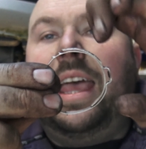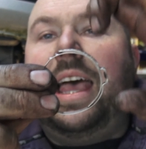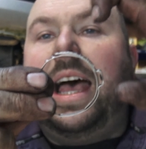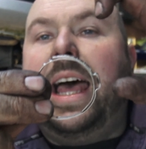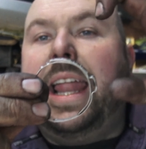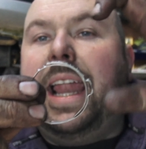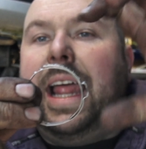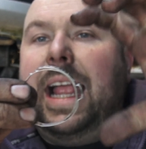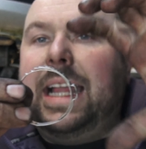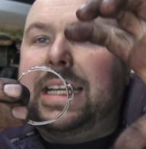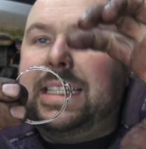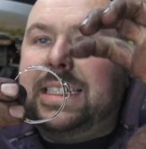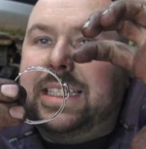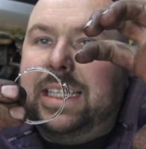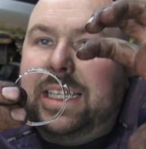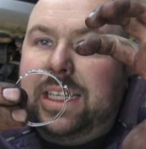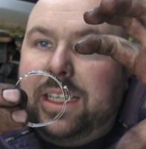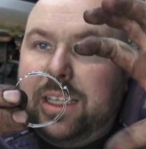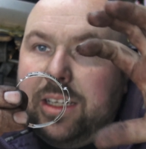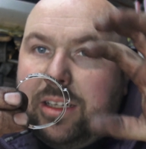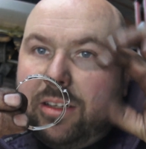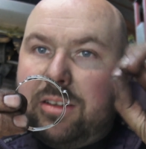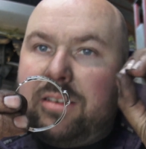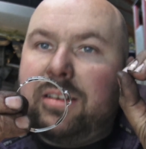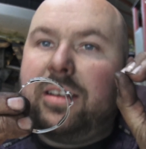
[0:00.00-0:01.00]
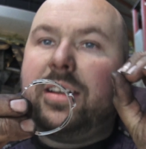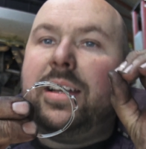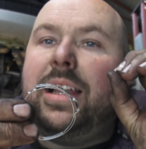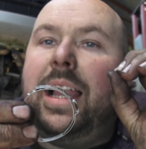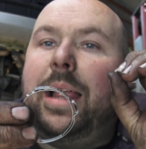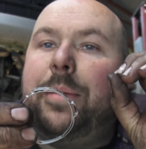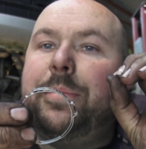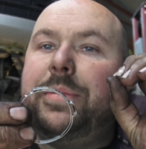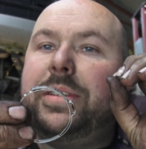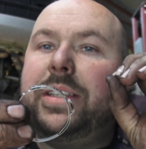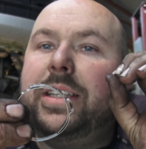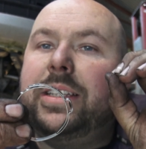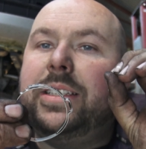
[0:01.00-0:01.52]
and actually
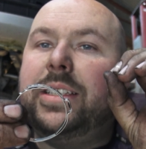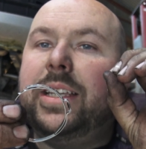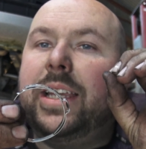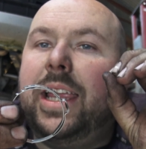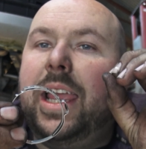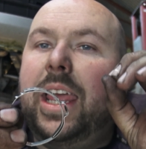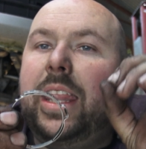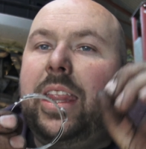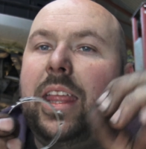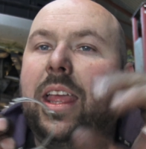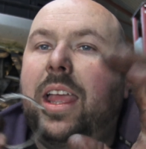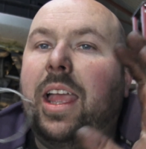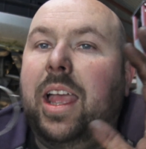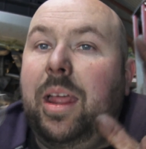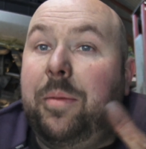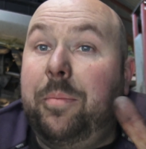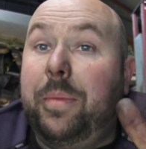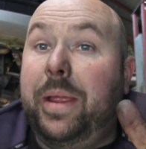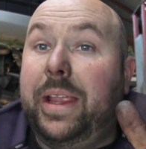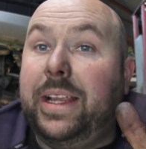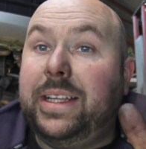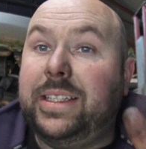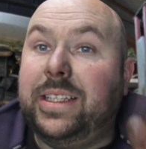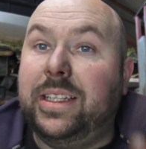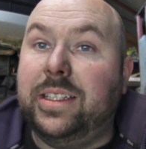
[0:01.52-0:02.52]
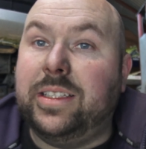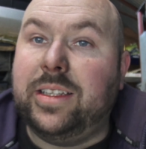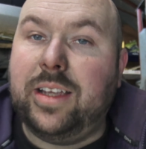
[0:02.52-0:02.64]
clamps it together and makes it